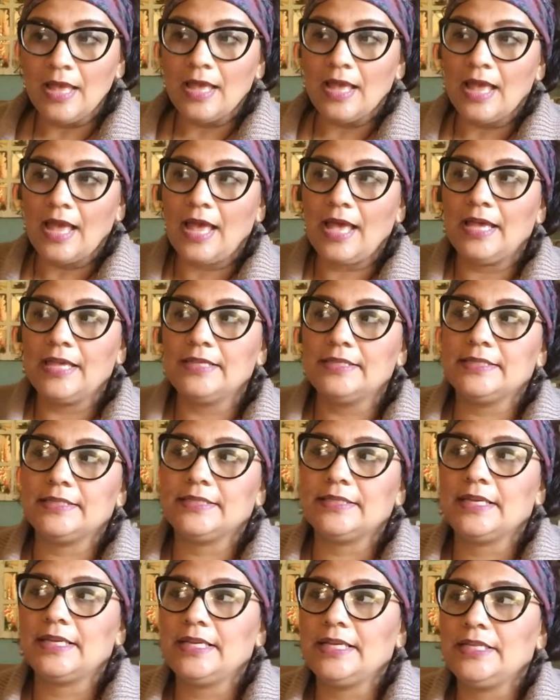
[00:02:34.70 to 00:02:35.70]

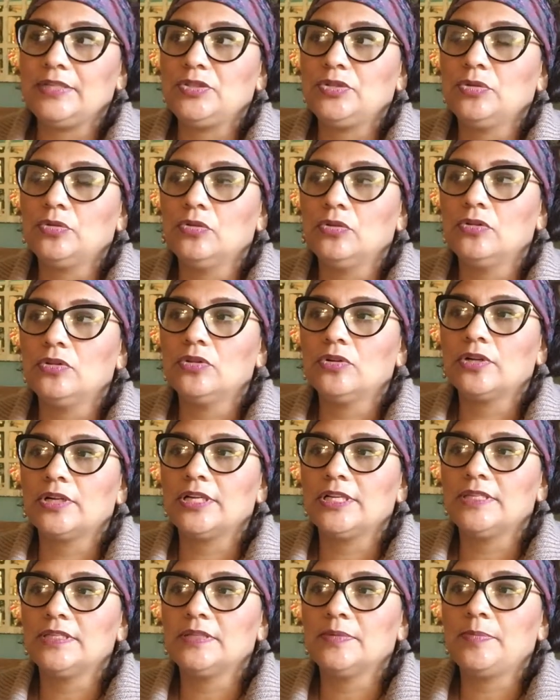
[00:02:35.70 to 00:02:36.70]
as a tool or
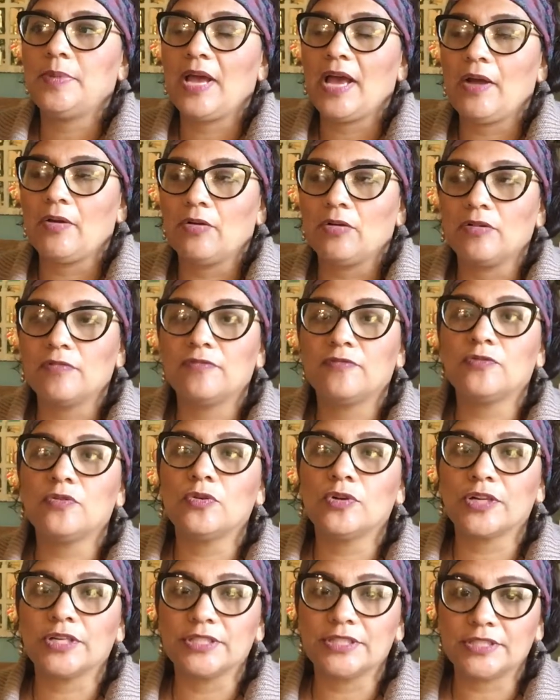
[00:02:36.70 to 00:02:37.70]
as a power of
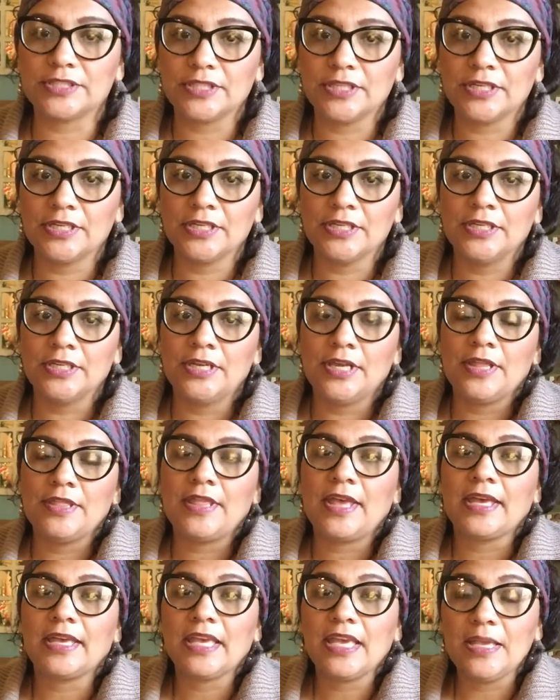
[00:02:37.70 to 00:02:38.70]
force
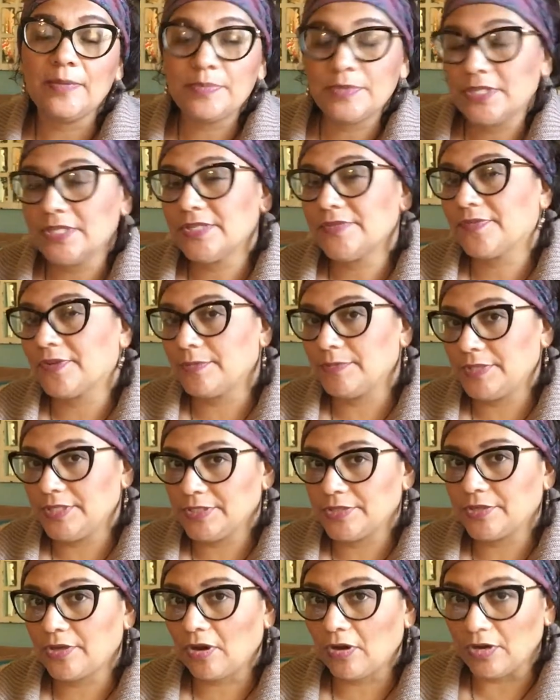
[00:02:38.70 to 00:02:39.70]
that keeps us from
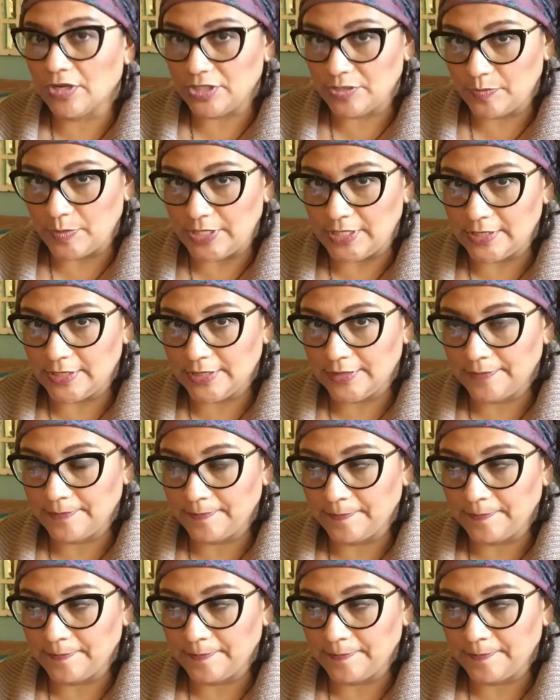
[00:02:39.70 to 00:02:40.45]
discouragement.